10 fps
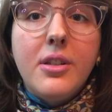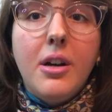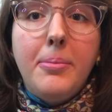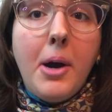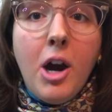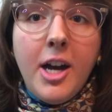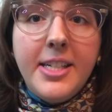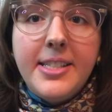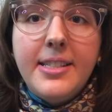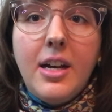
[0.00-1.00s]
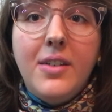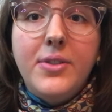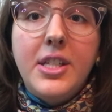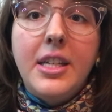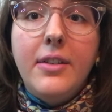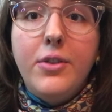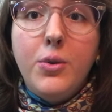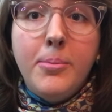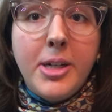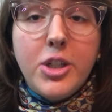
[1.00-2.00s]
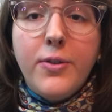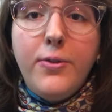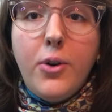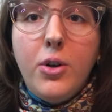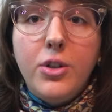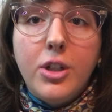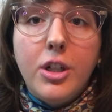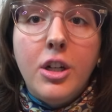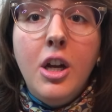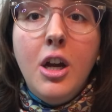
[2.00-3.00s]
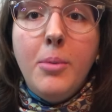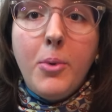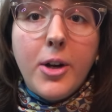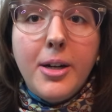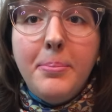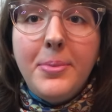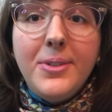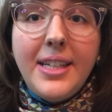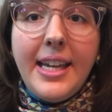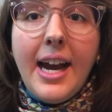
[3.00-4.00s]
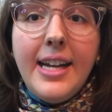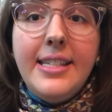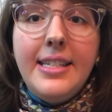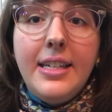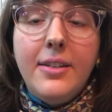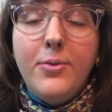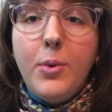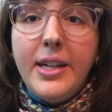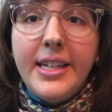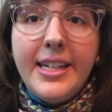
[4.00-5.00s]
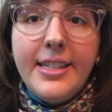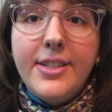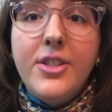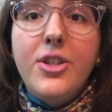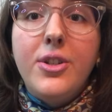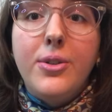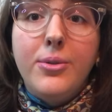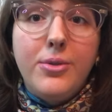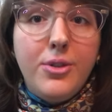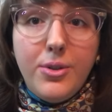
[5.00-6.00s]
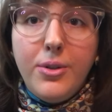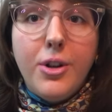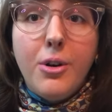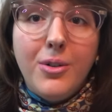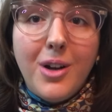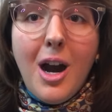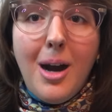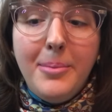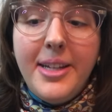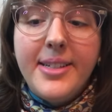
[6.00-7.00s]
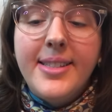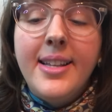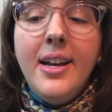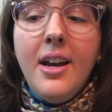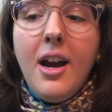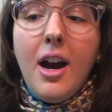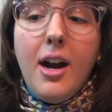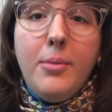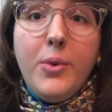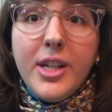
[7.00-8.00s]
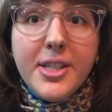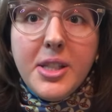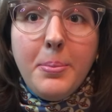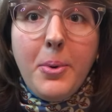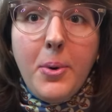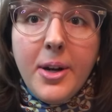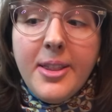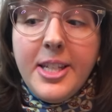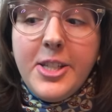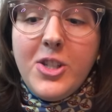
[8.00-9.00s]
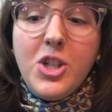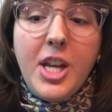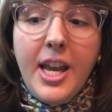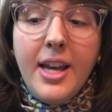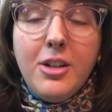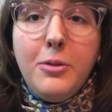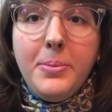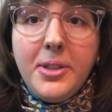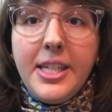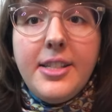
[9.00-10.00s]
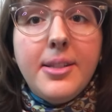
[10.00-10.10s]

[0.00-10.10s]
upon itself to give you a much fuller, more complete idea of what it is to do your own comics. Want to support this channel? Please